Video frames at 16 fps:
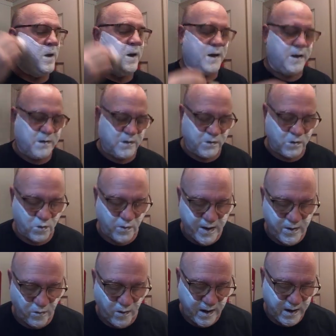man, he does
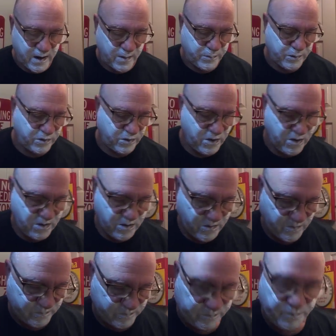great write-ups.
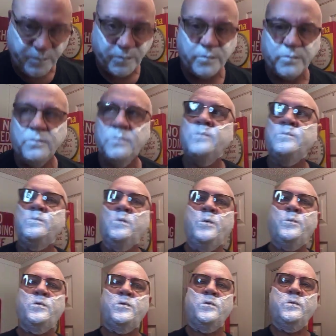
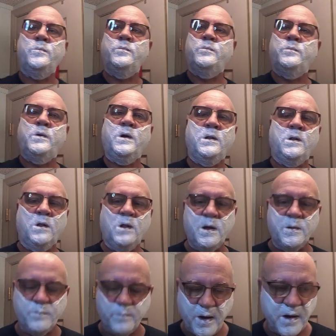Oops, got the
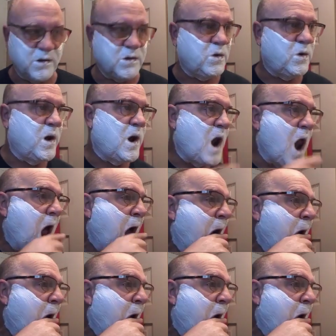light bouncing around.